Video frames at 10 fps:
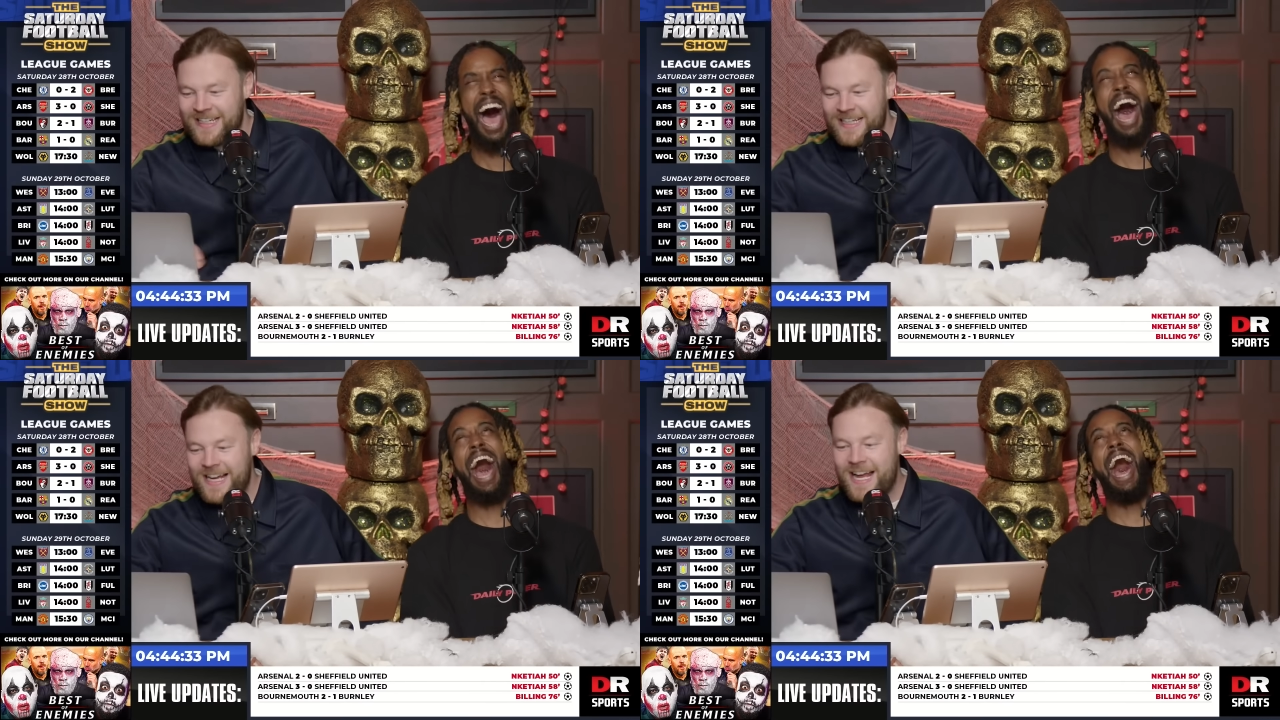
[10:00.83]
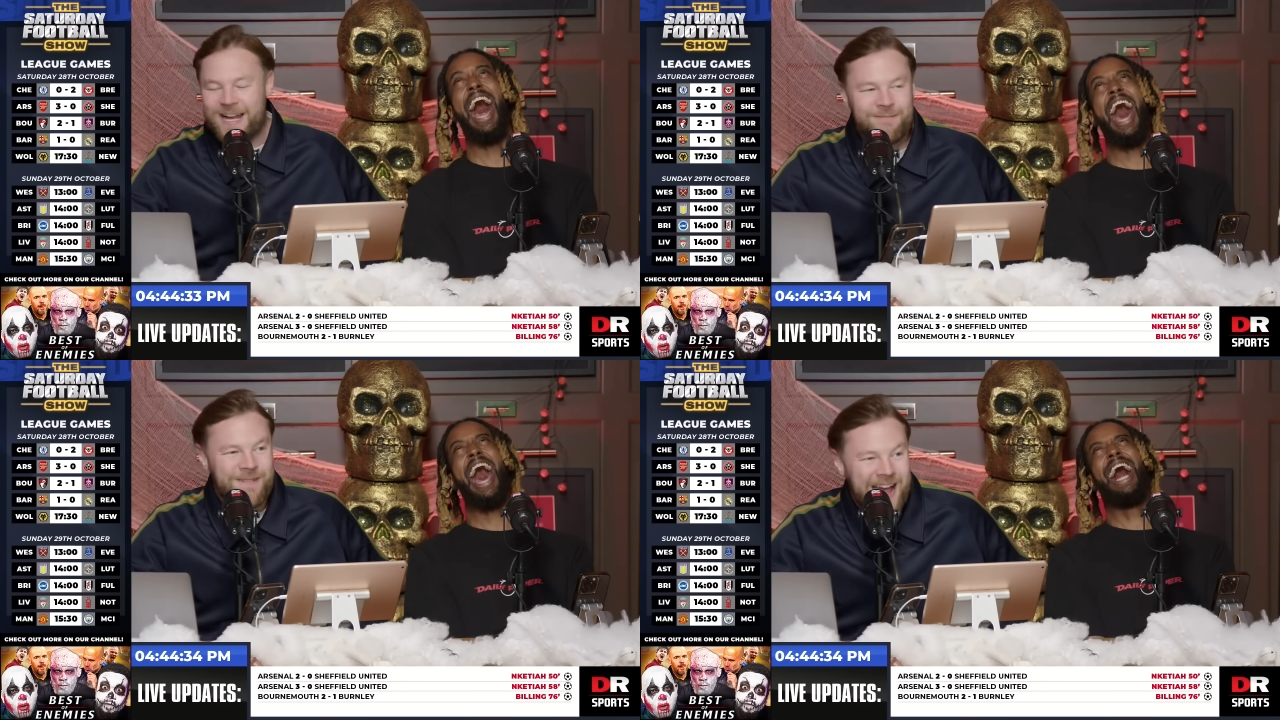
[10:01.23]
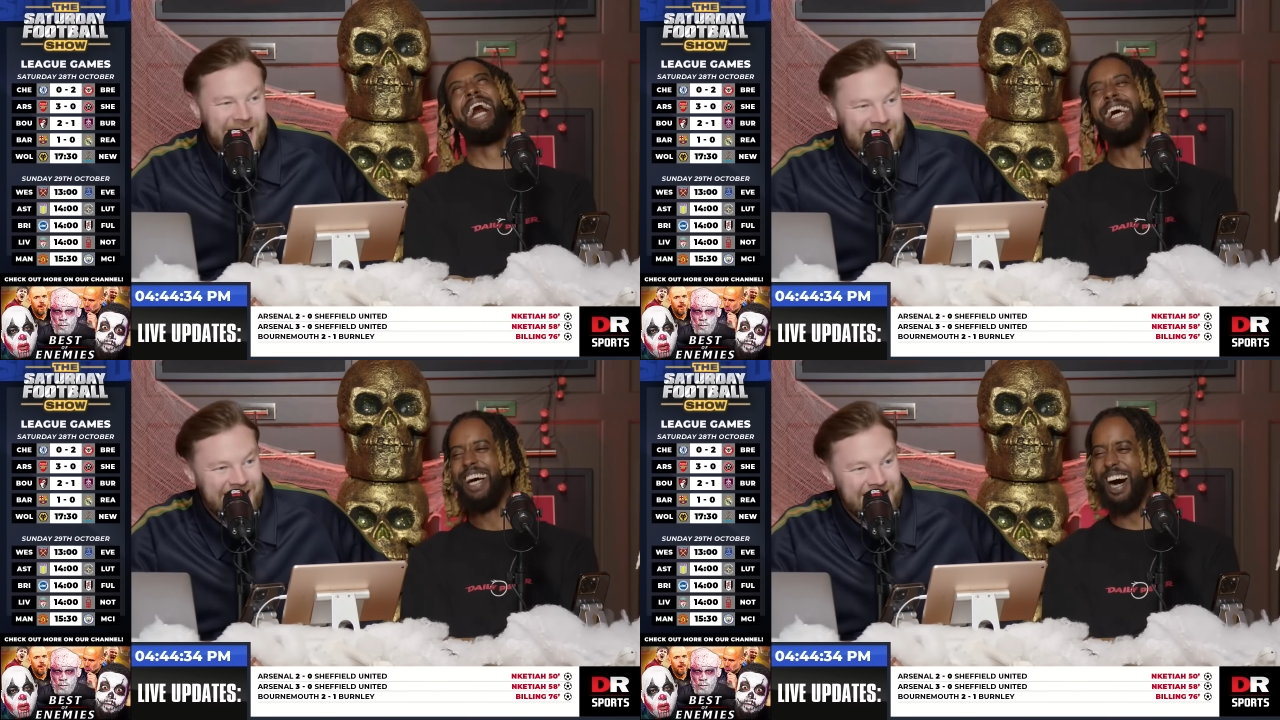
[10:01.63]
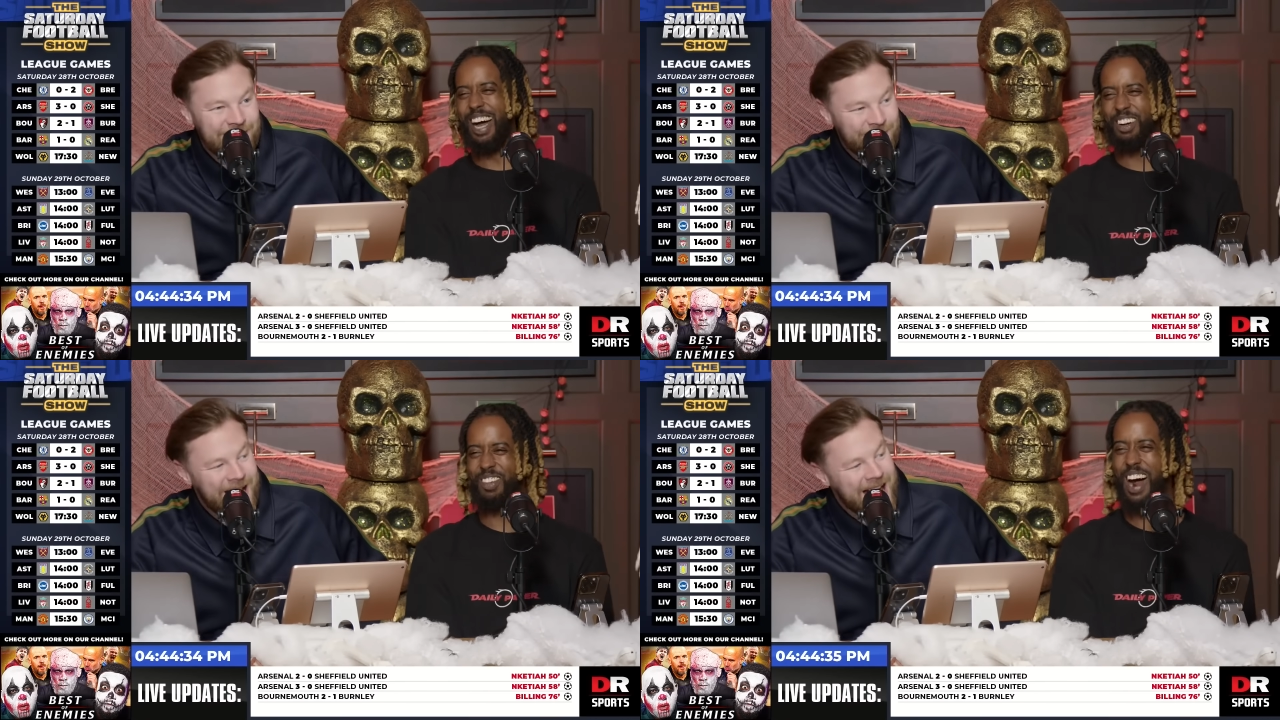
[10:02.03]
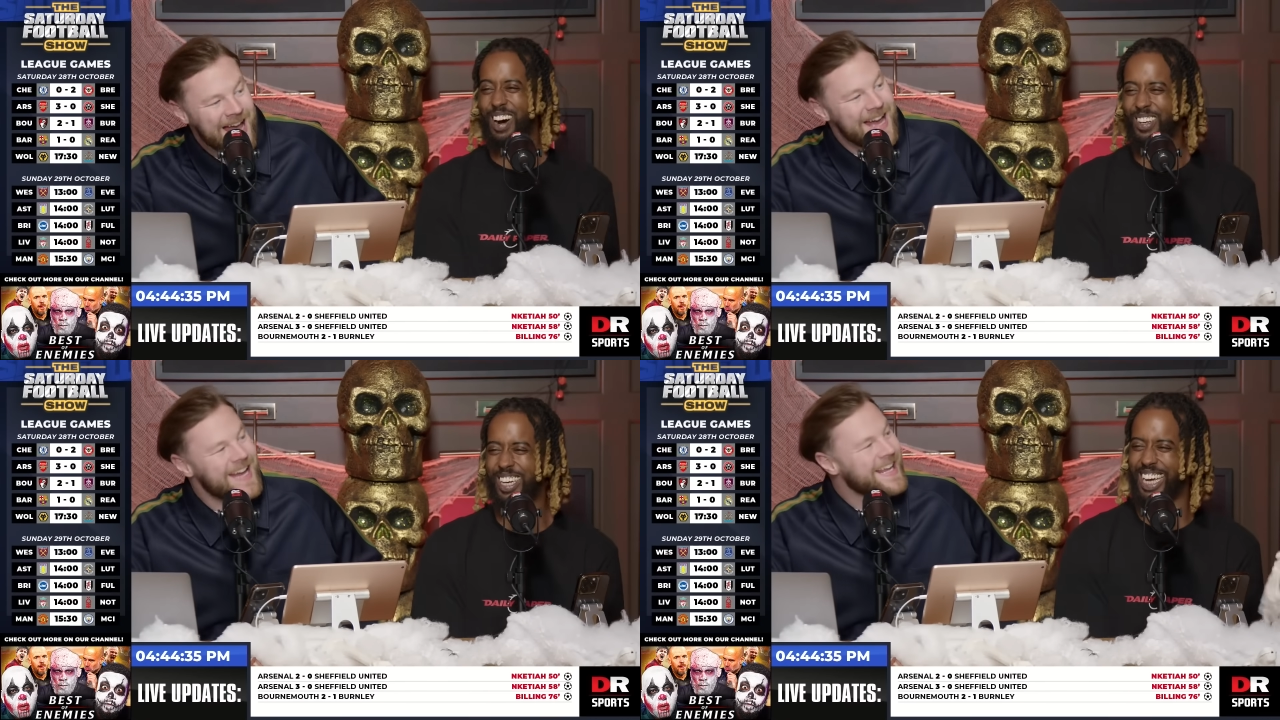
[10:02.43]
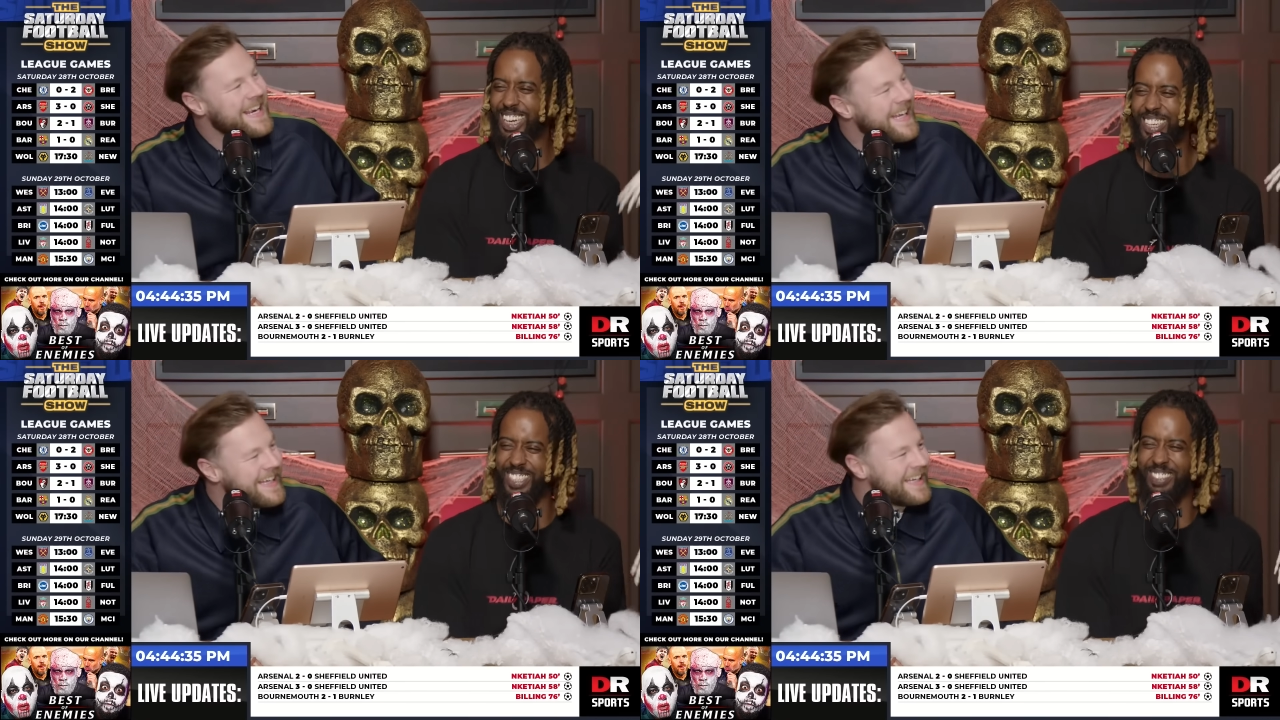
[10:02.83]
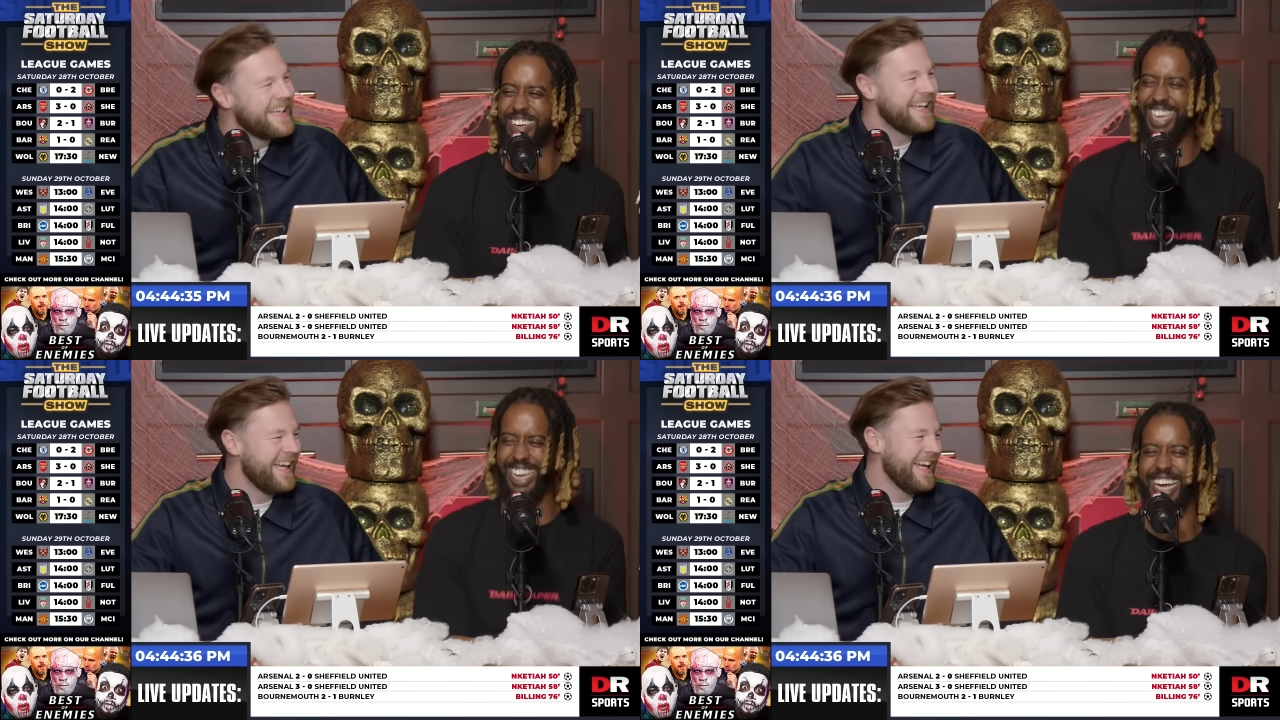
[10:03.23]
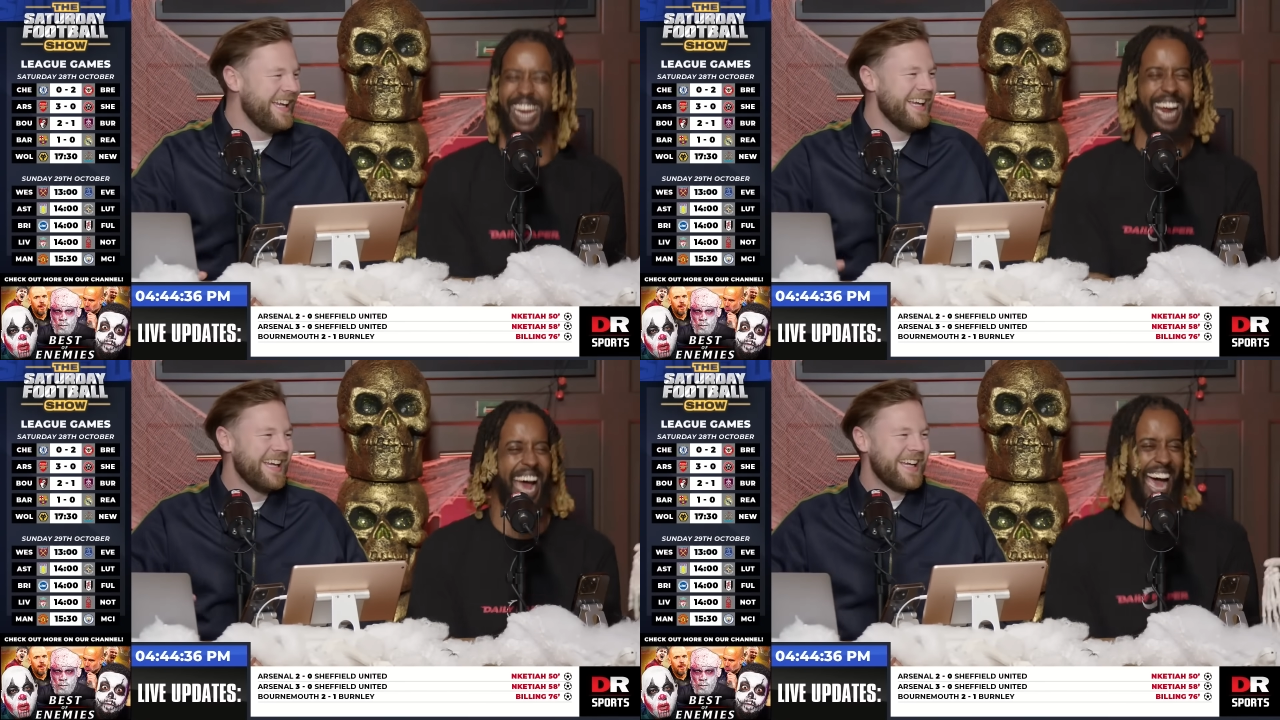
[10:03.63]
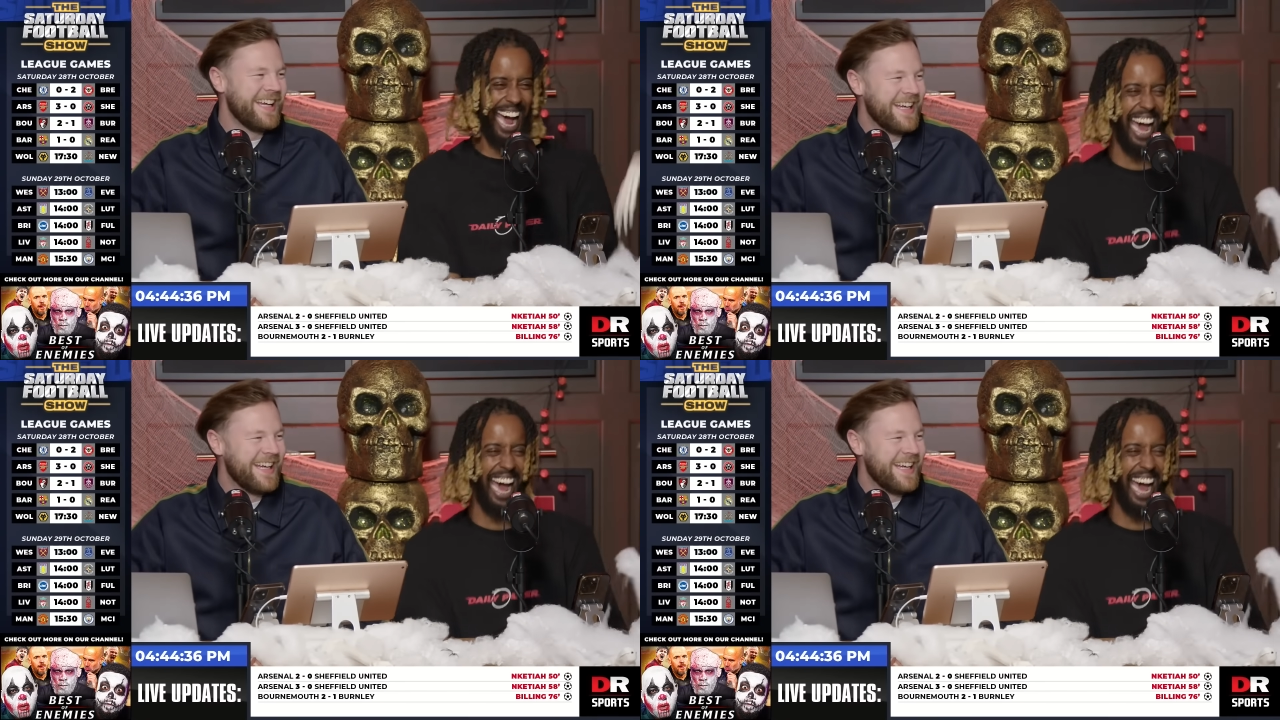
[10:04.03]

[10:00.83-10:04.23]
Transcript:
Speaker 1: Make it Raúl kills me.